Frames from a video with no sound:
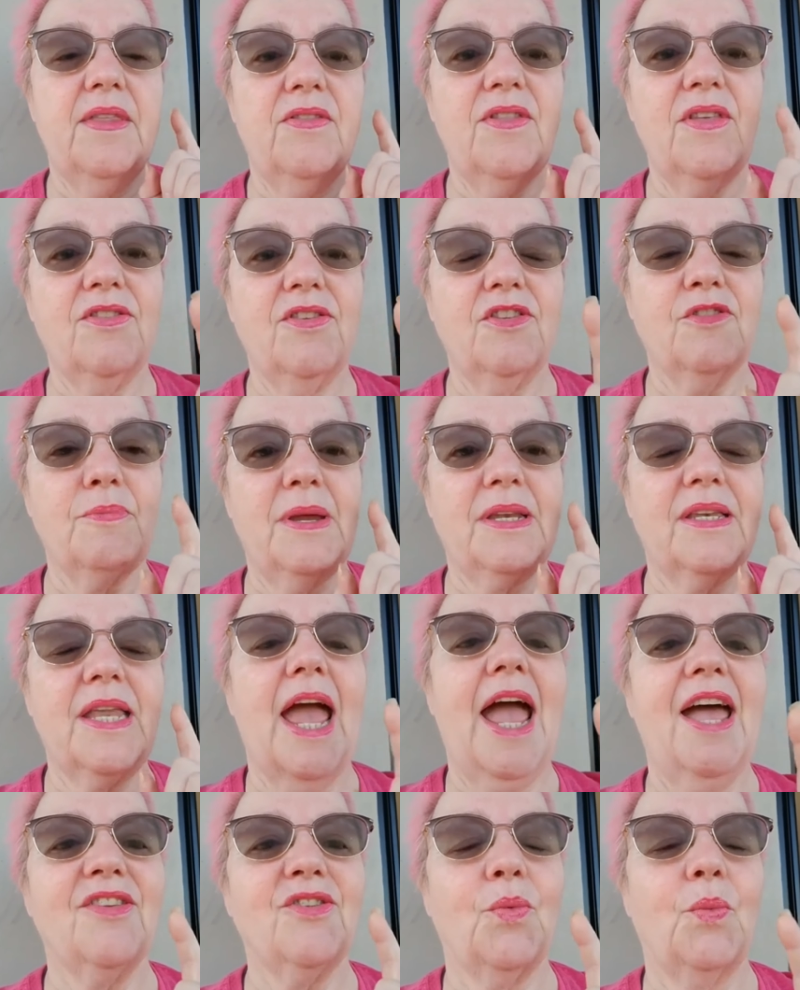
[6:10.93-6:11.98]
This is my
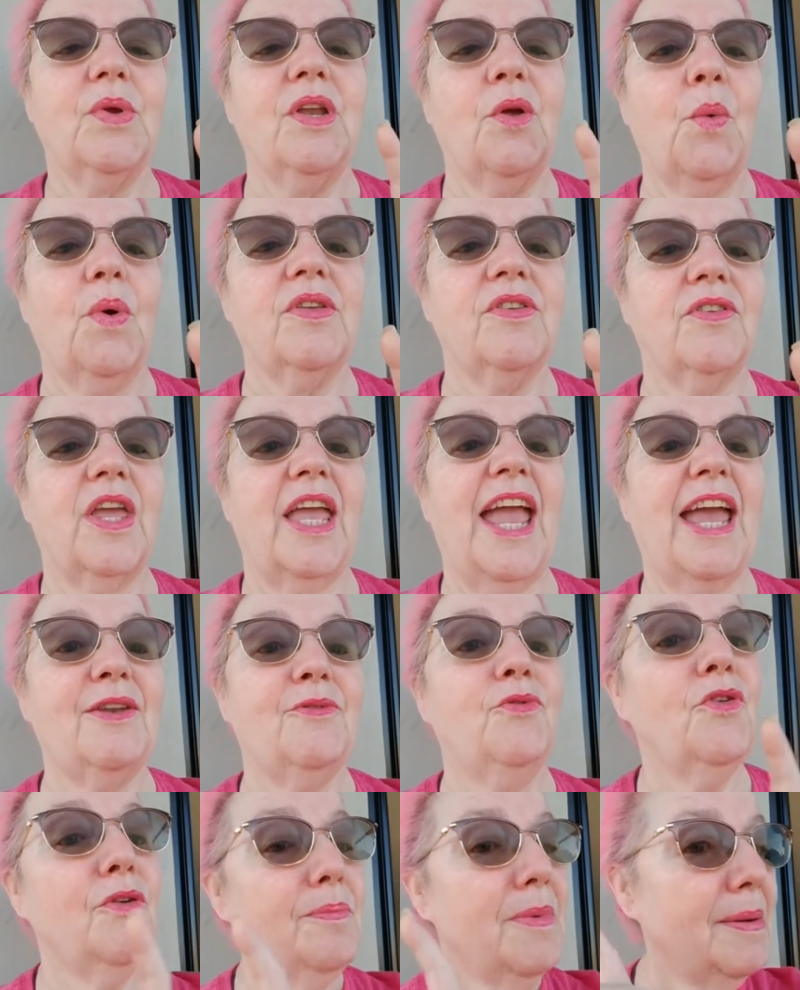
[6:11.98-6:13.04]
Task Winning Wednesday.
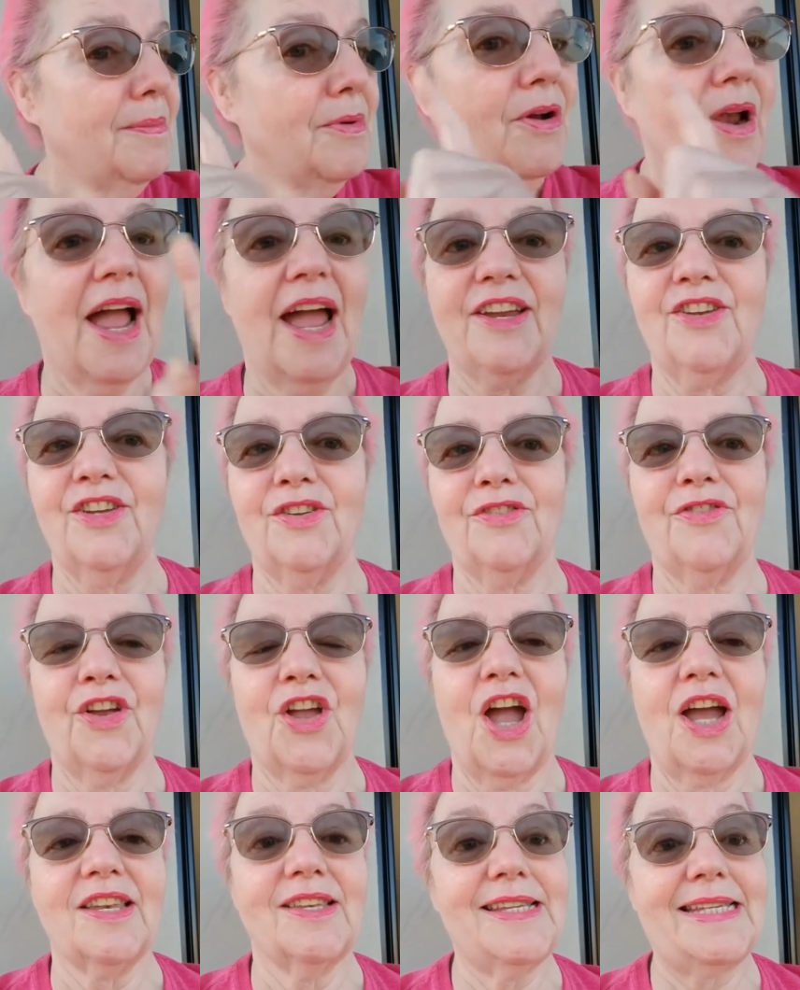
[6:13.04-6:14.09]
And remember, I just
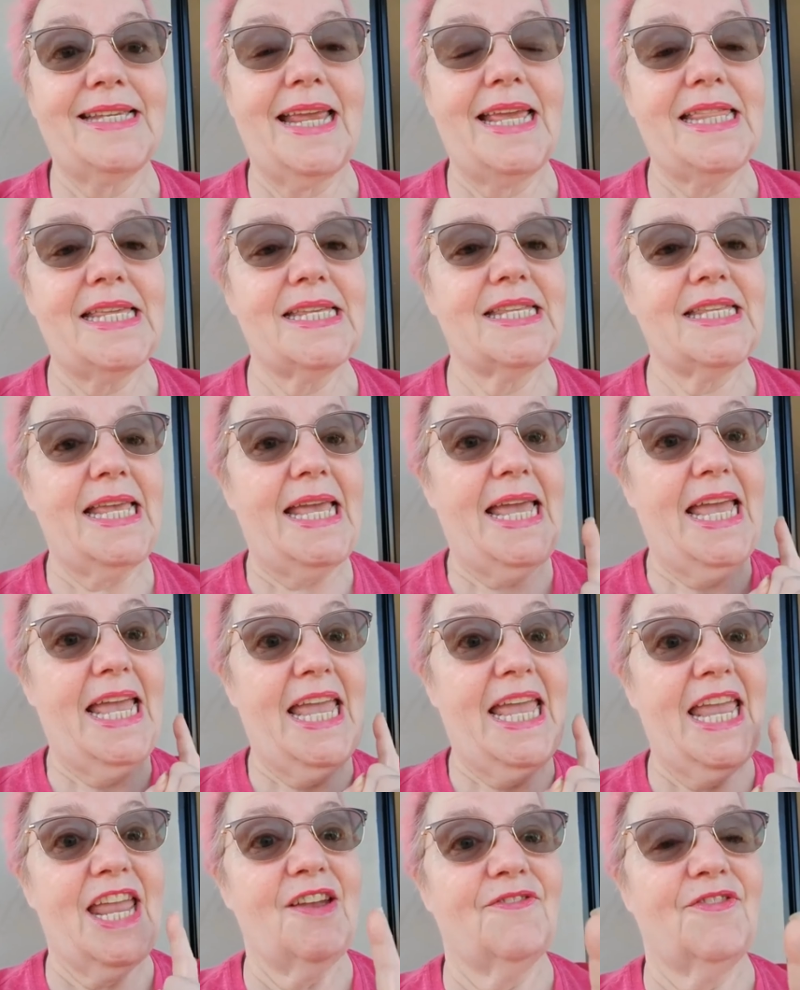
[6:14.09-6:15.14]
forgot to say this,
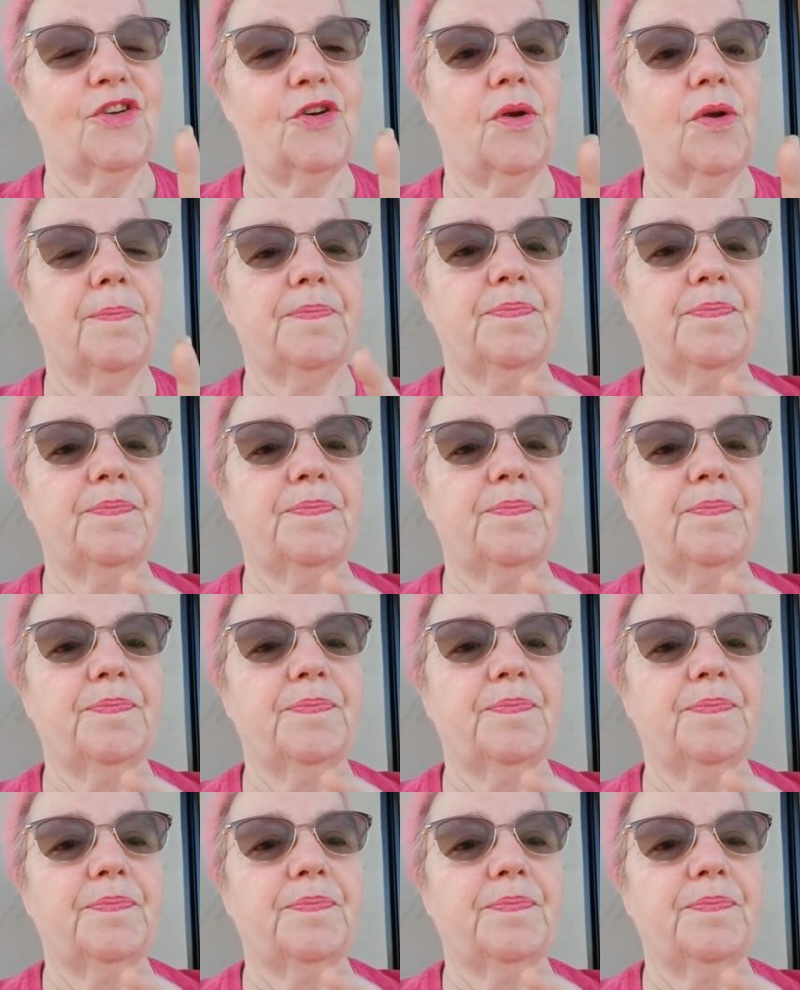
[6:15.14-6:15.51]
if you're